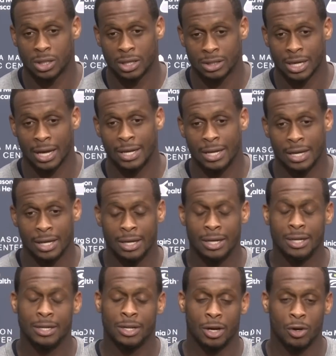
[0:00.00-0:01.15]
is that
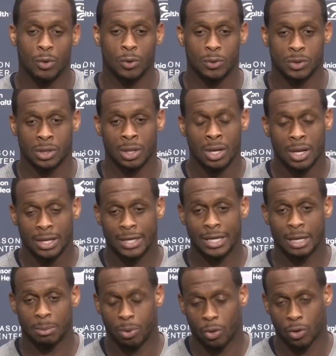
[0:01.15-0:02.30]
he knows the
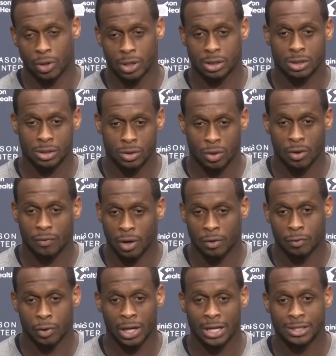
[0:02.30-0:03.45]
importance, you know, of
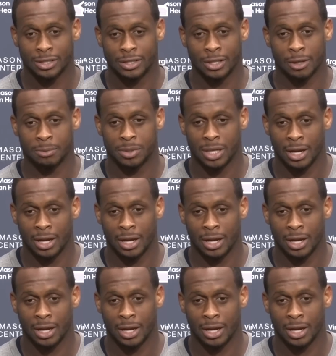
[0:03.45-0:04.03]
relationships.